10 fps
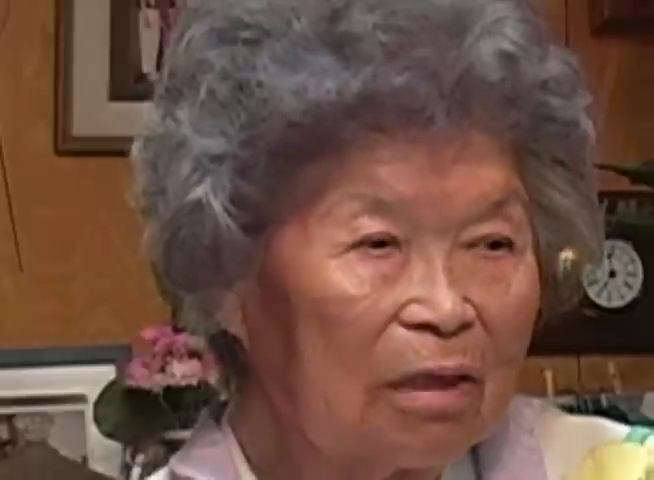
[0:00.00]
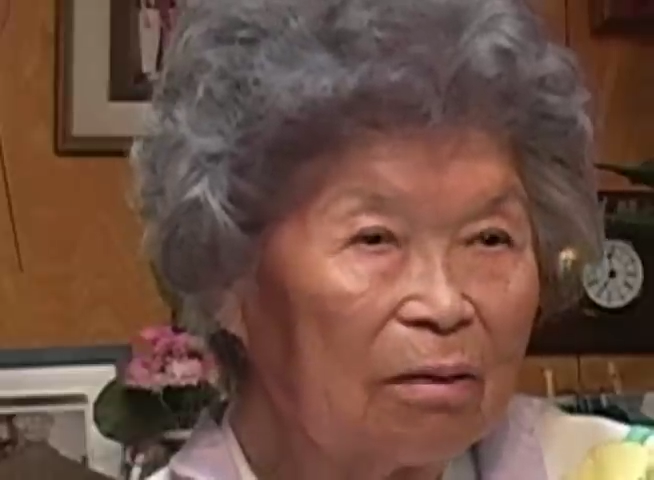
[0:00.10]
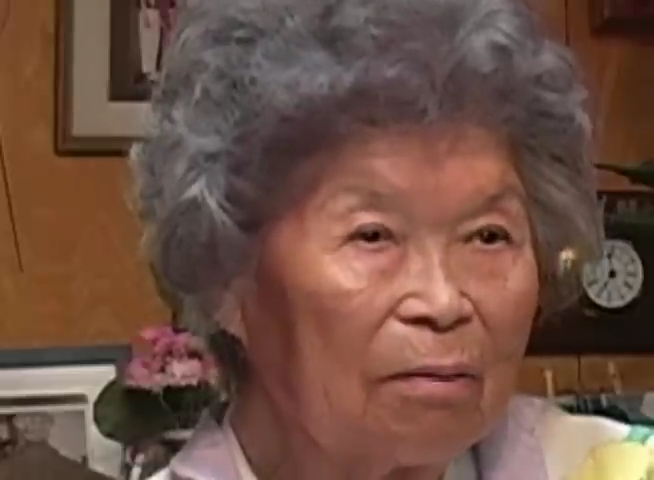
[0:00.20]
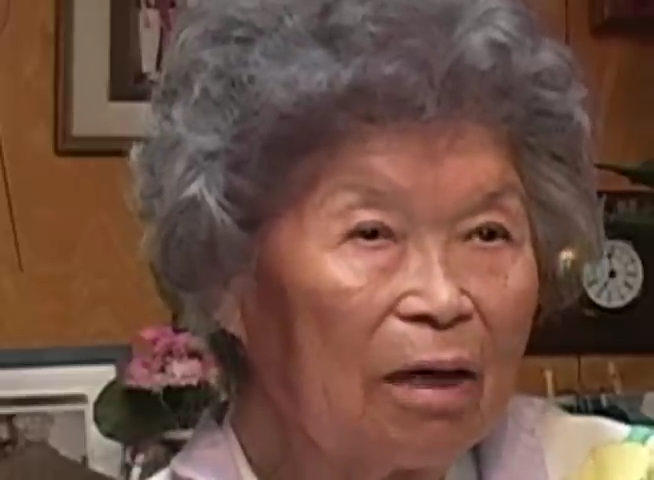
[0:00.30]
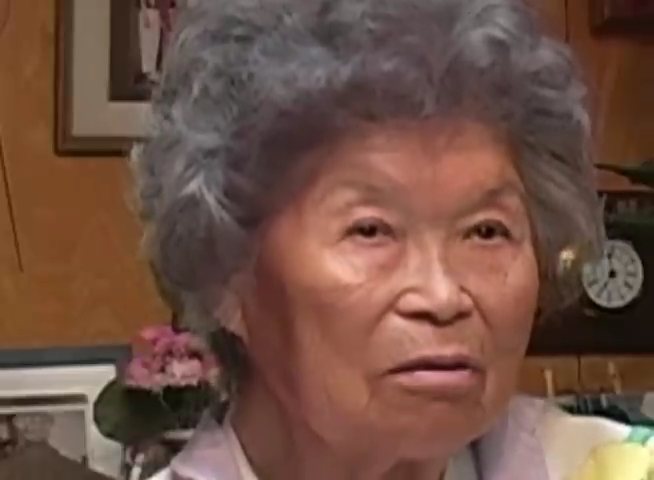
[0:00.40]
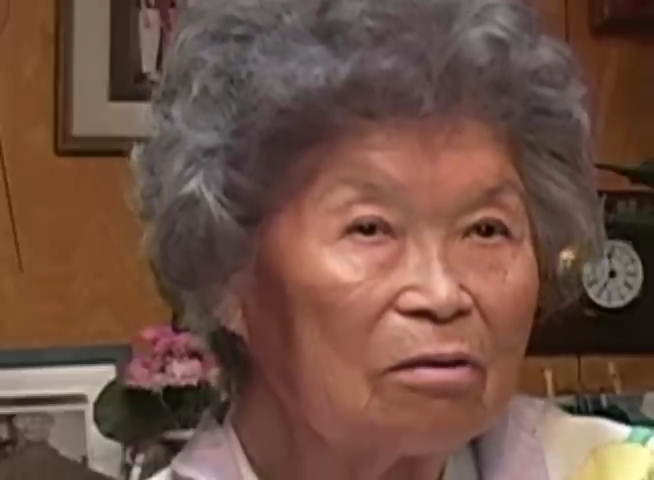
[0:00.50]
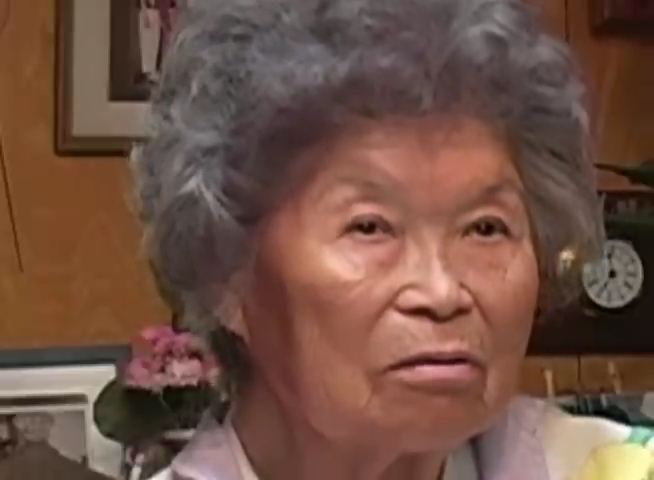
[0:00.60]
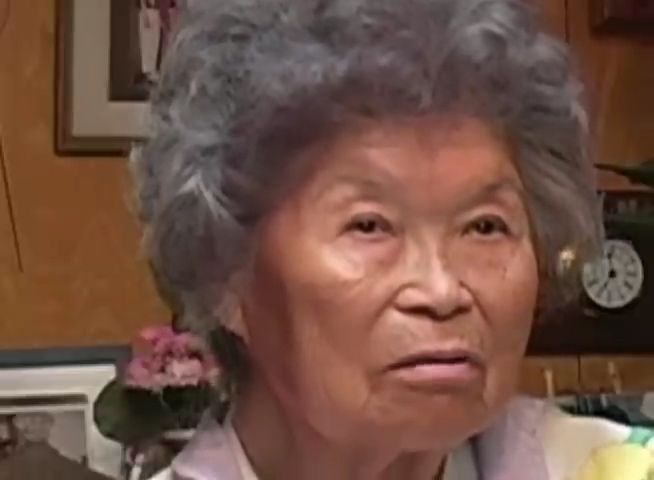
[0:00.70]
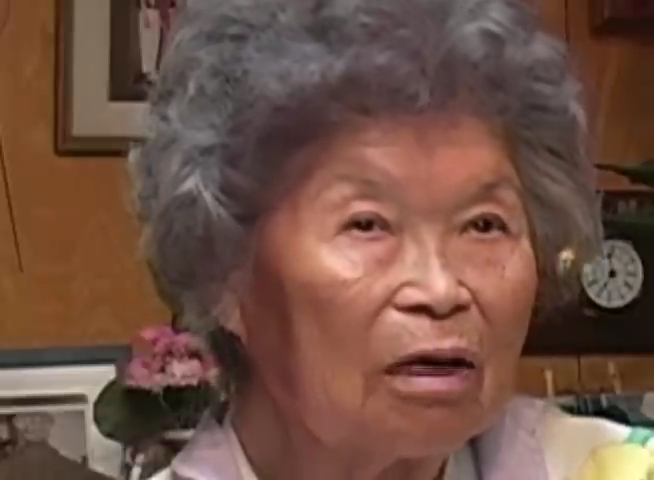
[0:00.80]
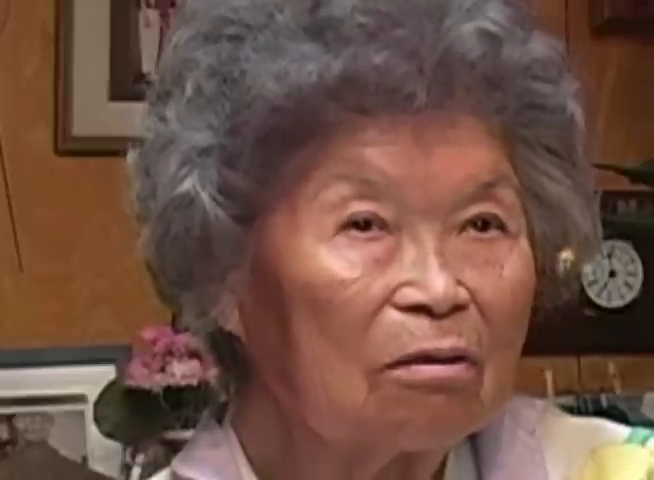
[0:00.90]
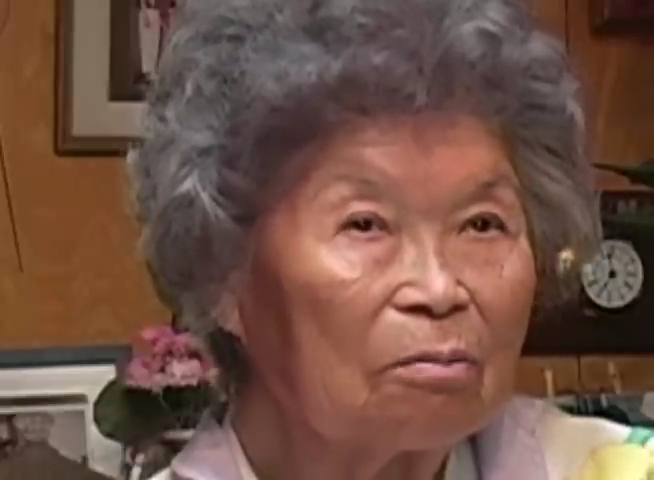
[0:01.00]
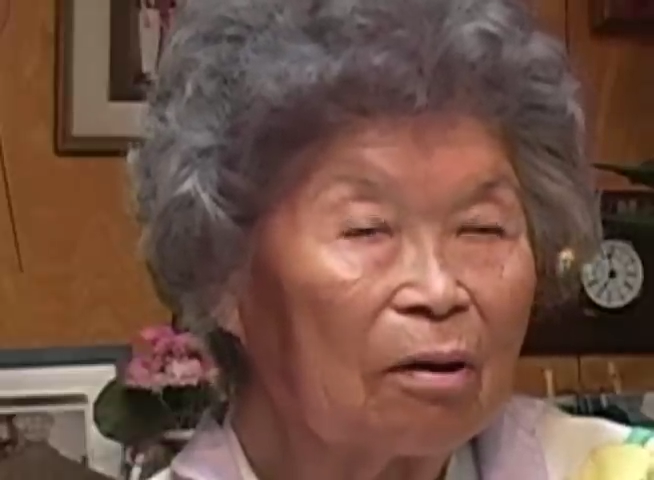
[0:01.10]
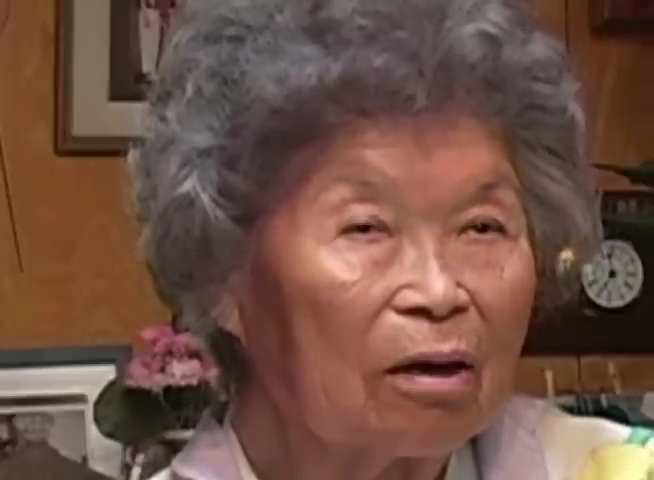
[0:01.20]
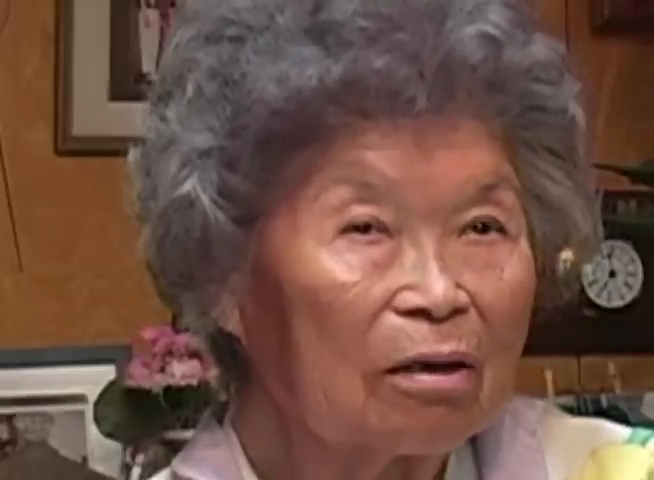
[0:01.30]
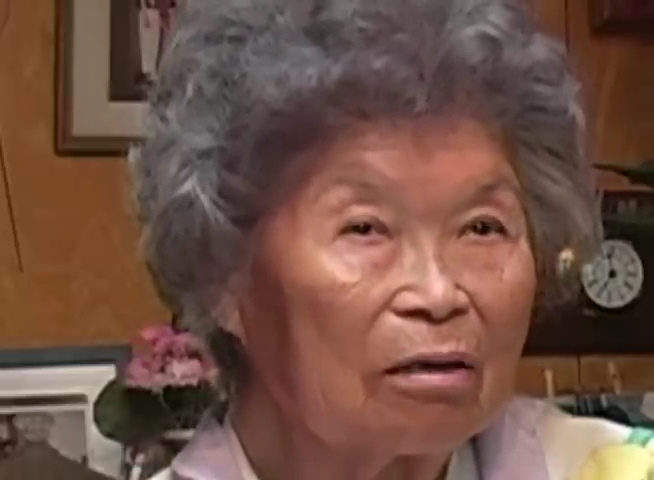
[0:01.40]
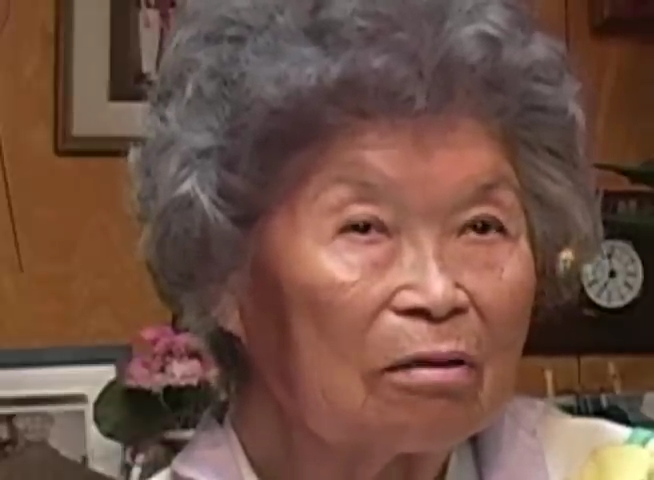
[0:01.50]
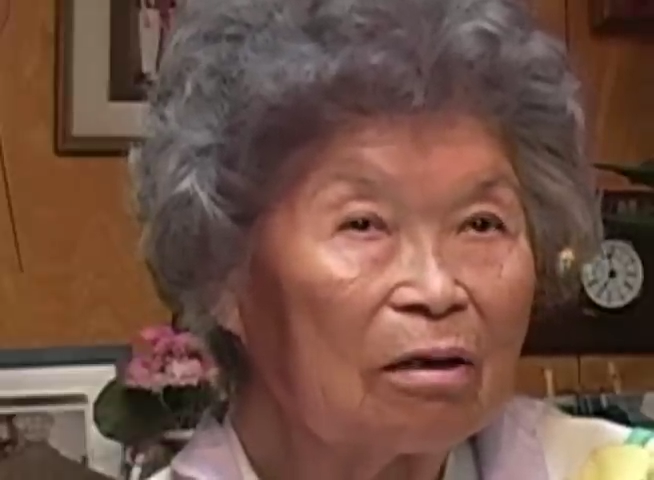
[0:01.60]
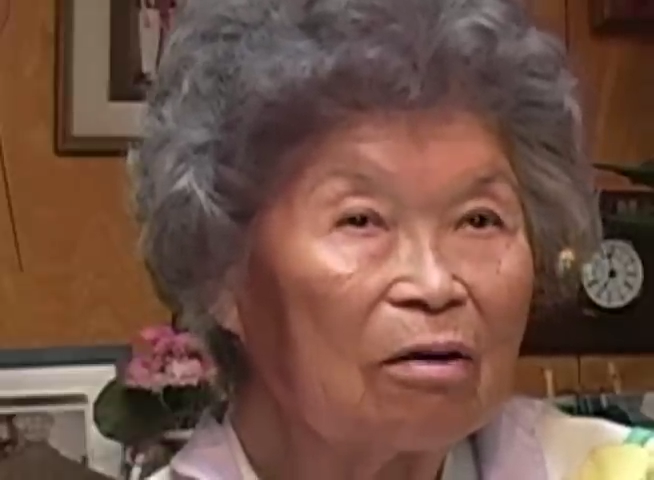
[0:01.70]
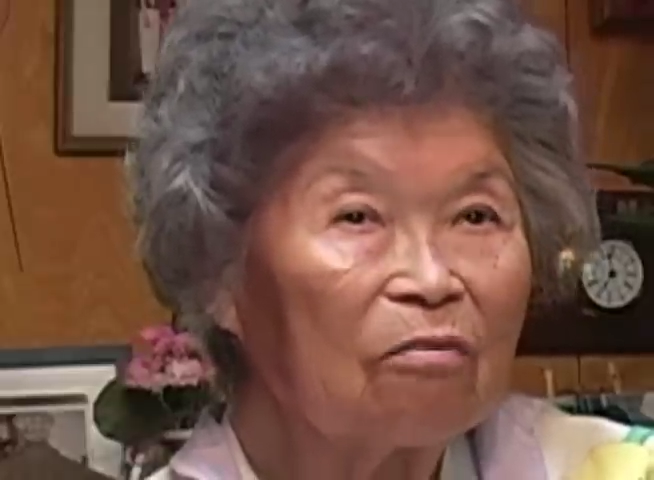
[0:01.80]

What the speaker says: Main and Market,